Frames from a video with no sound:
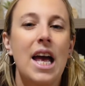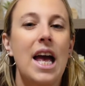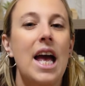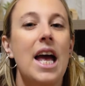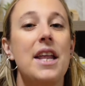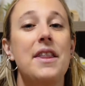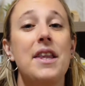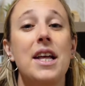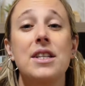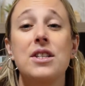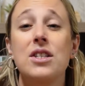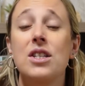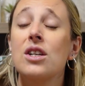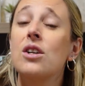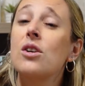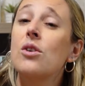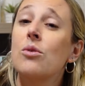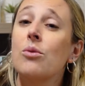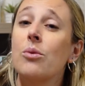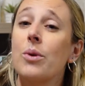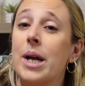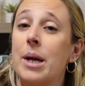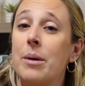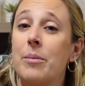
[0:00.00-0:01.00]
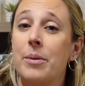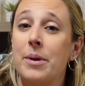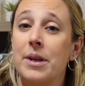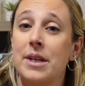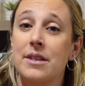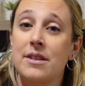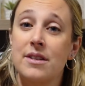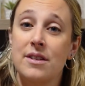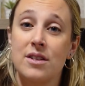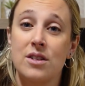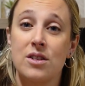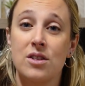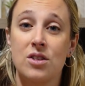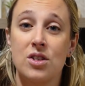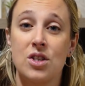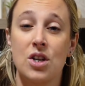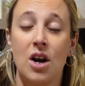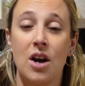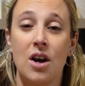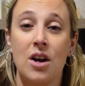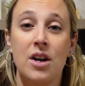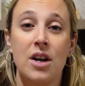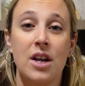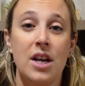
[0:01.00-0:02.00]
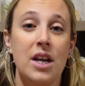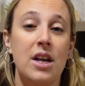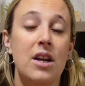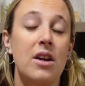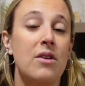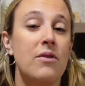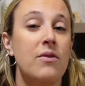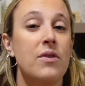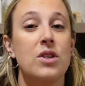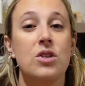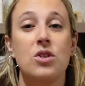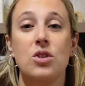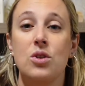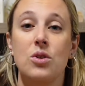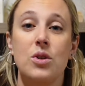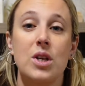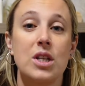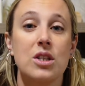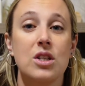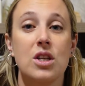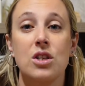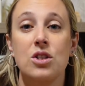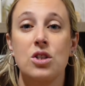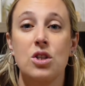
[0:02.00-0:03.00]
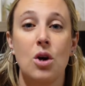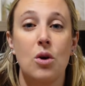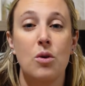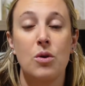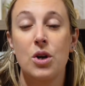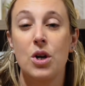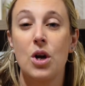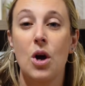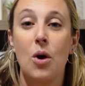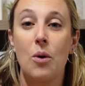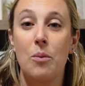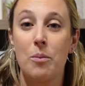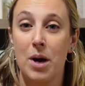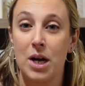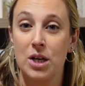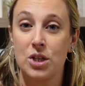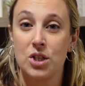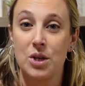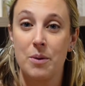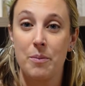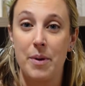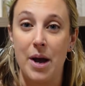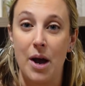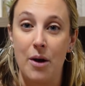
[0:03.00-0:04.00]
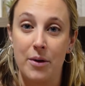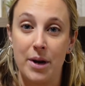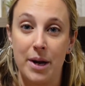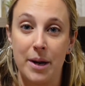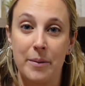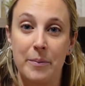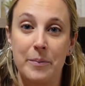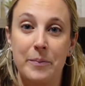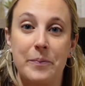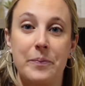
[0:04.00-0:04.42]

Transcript: and that's a great place to start if students don't know much about it.